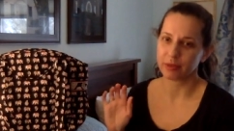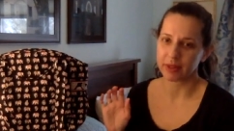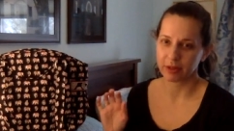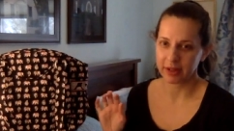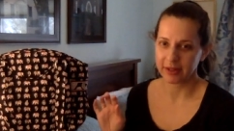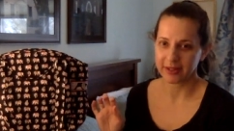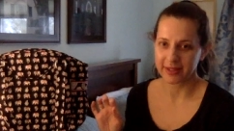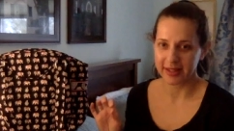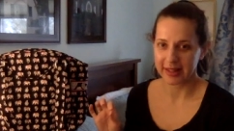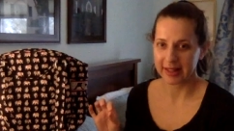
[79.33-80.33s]
with
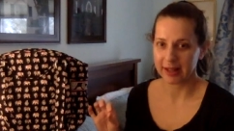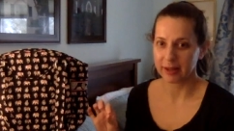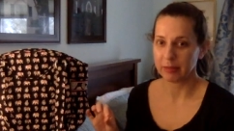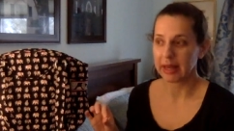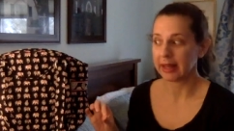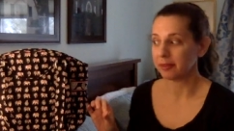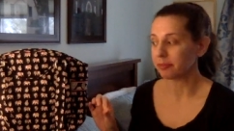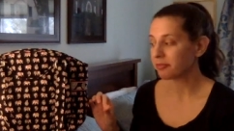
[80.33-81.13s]
critters in them, and